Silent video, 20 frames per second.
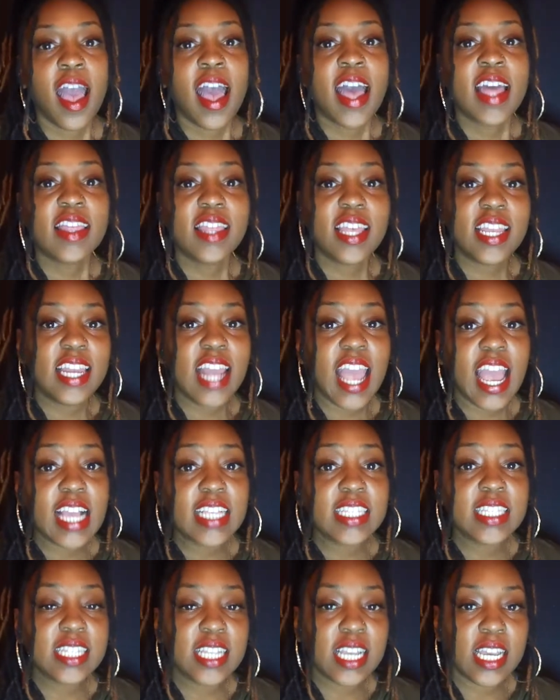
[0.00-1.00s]
The
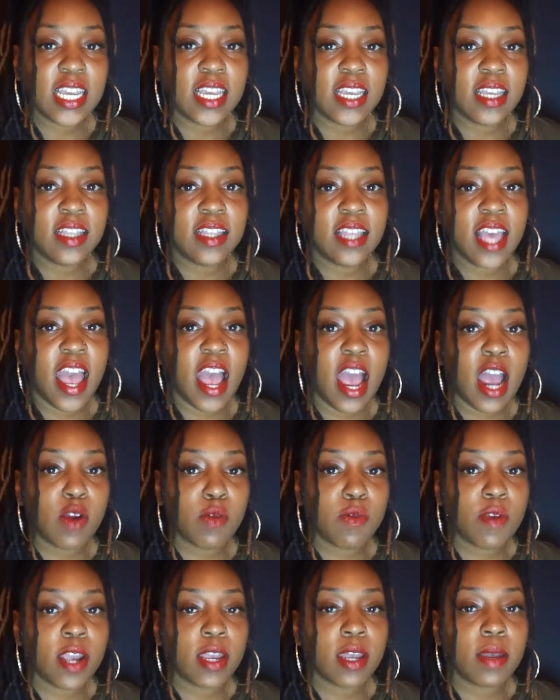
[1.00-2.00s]
next thing that I
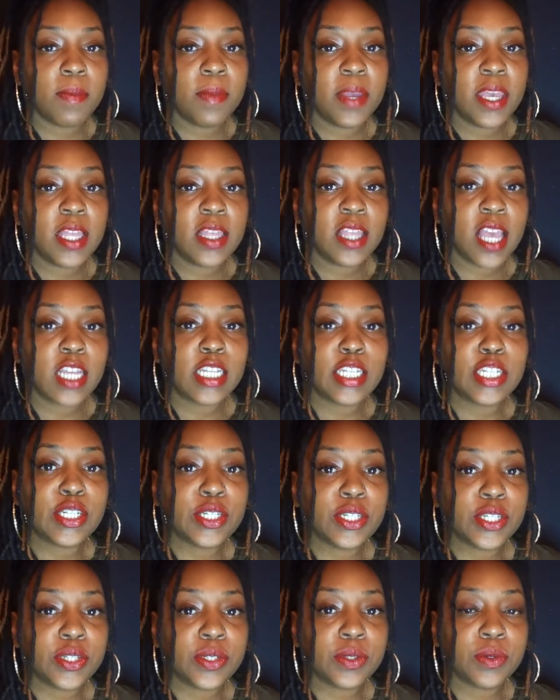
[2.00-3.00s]
recommend that you
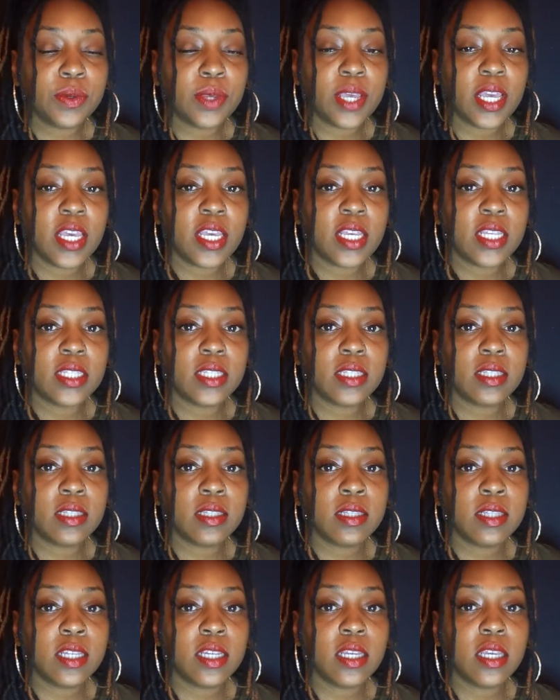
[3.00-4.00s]
do is
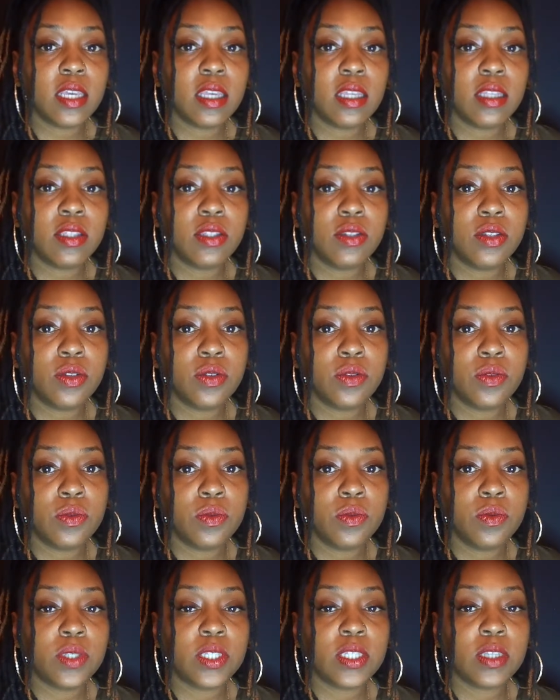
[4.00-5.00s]
look
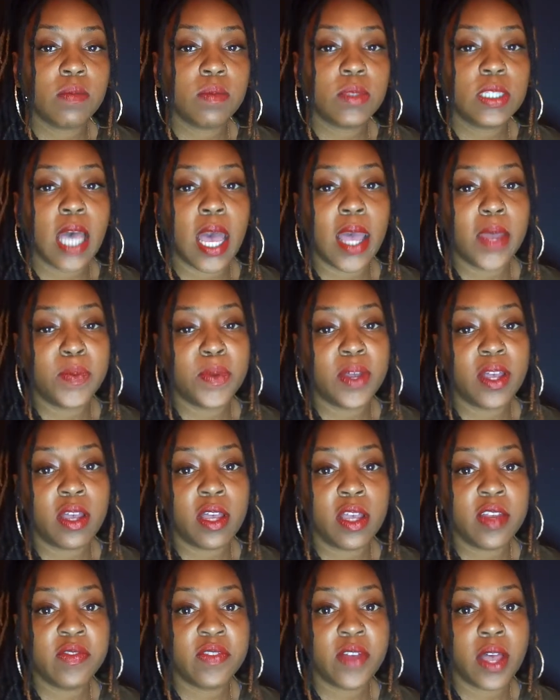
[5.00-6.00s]
into some type
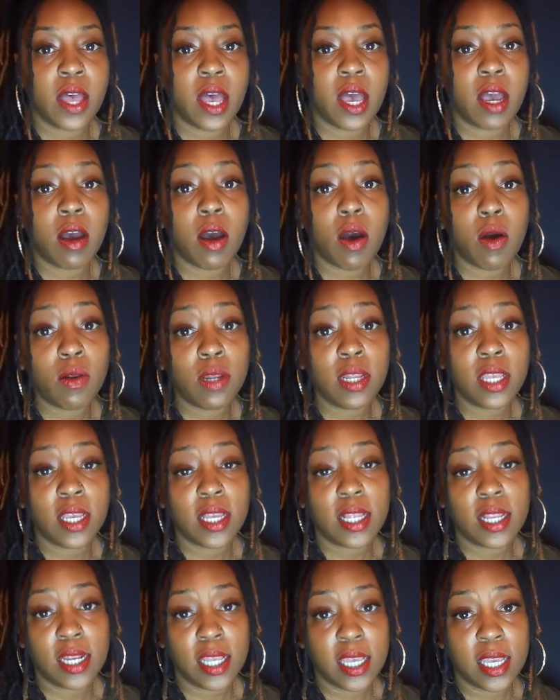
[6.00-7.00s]
of colon
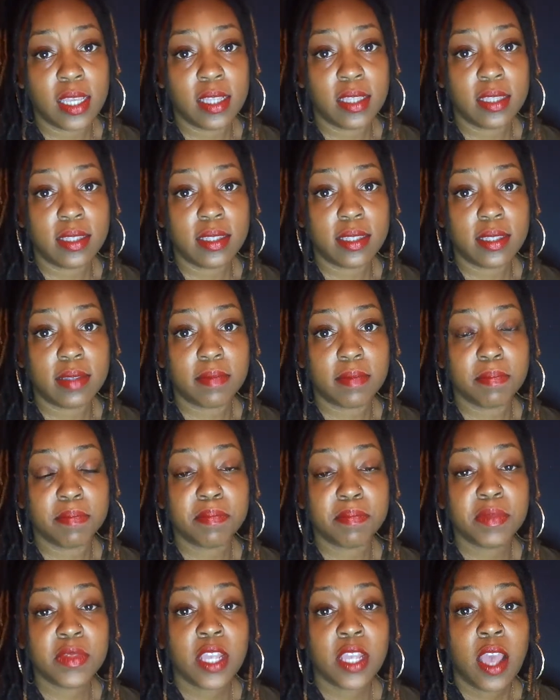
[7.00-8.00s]
cleanse.
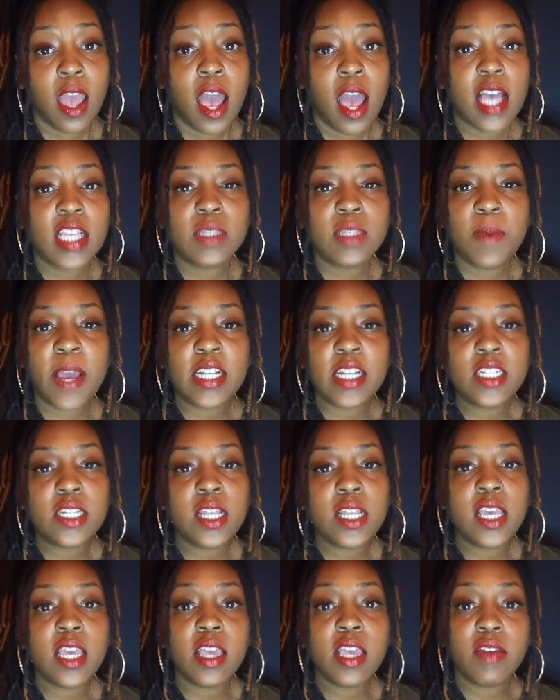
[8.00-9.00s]

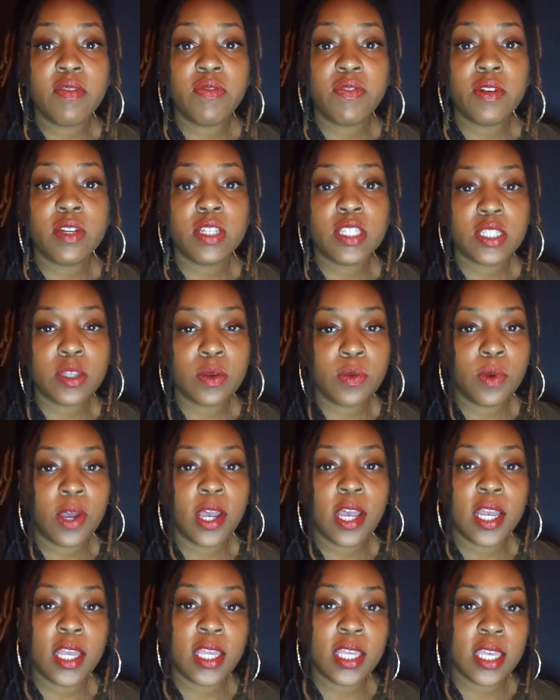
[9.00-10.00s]
Especially if you're
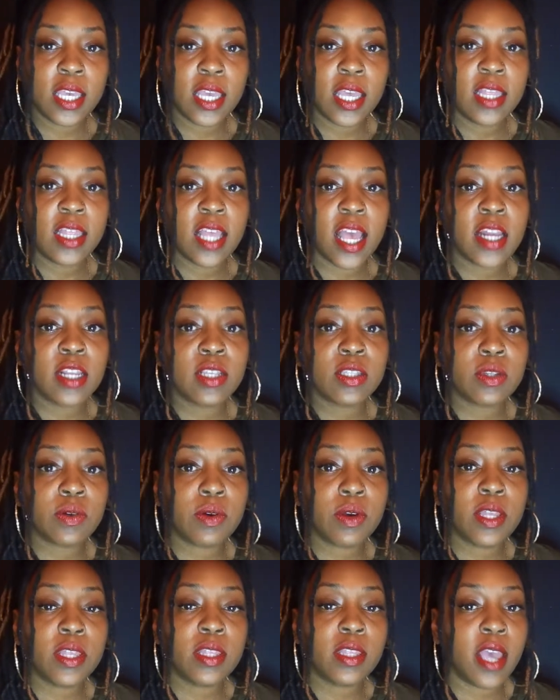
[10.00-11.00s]
someone, again, that is
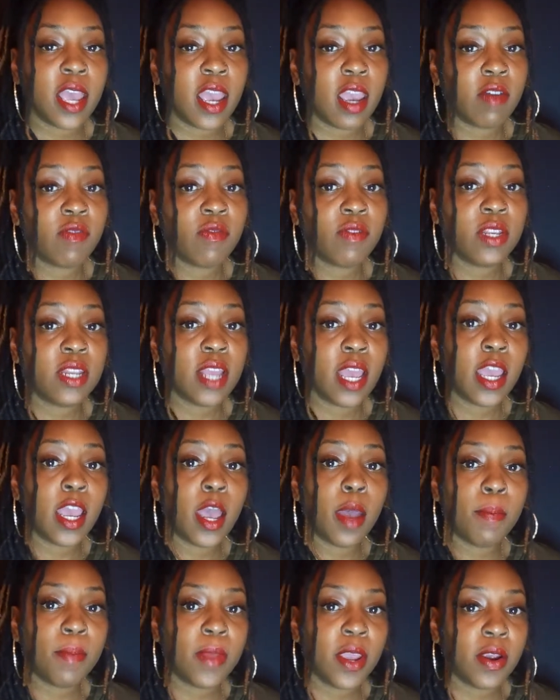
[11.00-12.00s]
on the everyday
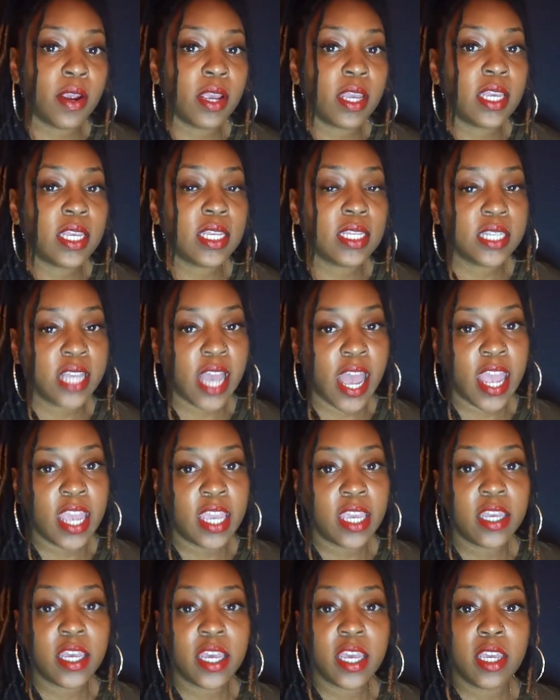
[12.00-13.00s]
American
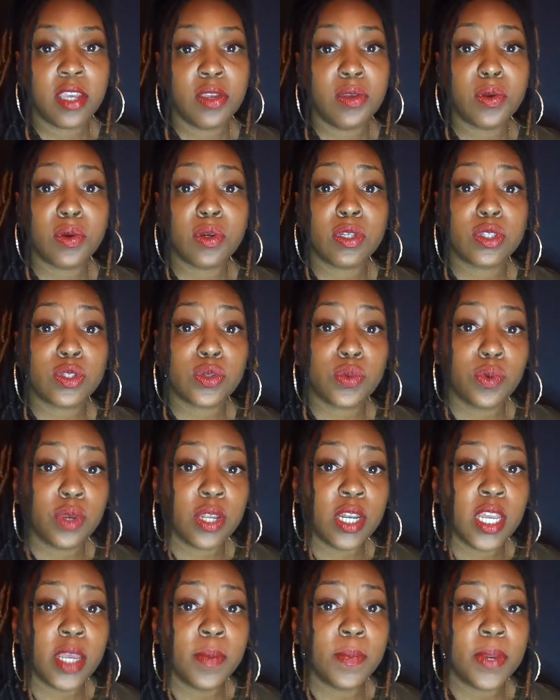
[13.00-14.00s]
diet and you're
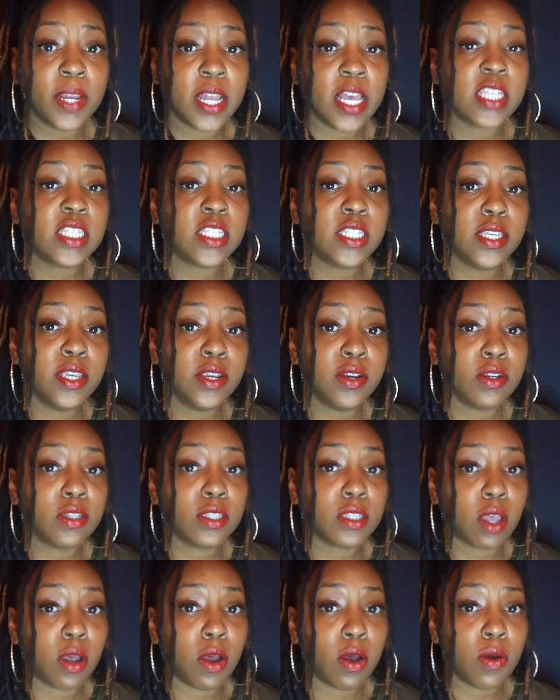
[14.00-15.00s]
20 plus
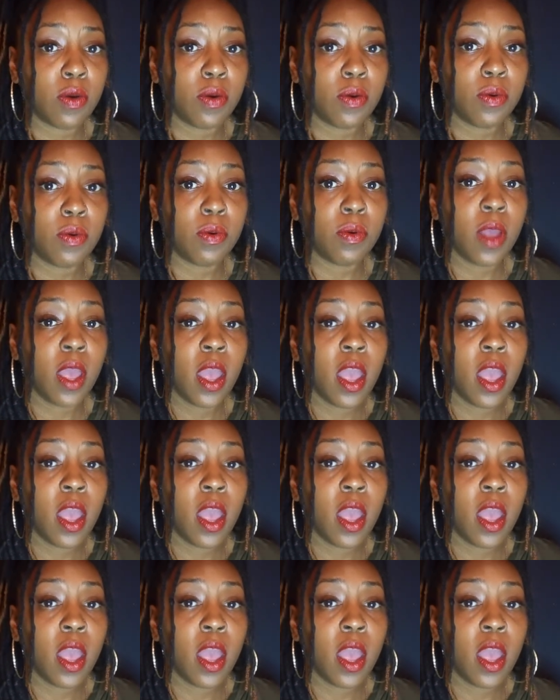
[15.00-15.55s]
years old,